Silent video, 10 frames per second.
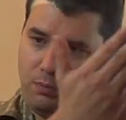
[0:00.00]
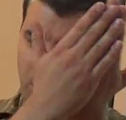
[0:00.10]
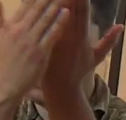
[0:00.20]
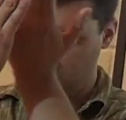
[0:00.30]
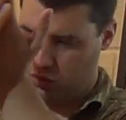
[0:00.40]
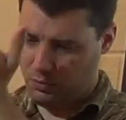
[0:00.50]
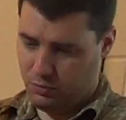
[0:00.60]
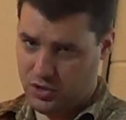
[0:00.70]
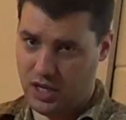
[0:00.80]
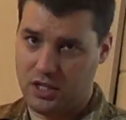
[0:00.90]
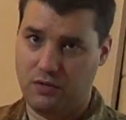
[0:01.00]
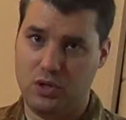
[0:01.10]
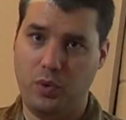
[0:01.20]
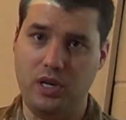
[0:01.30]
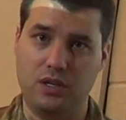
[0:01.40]
for sets of
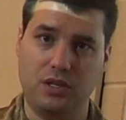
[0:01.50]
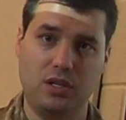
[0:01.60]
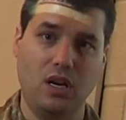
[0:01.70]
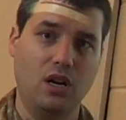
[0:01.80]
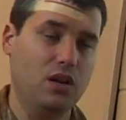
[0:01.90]
twins.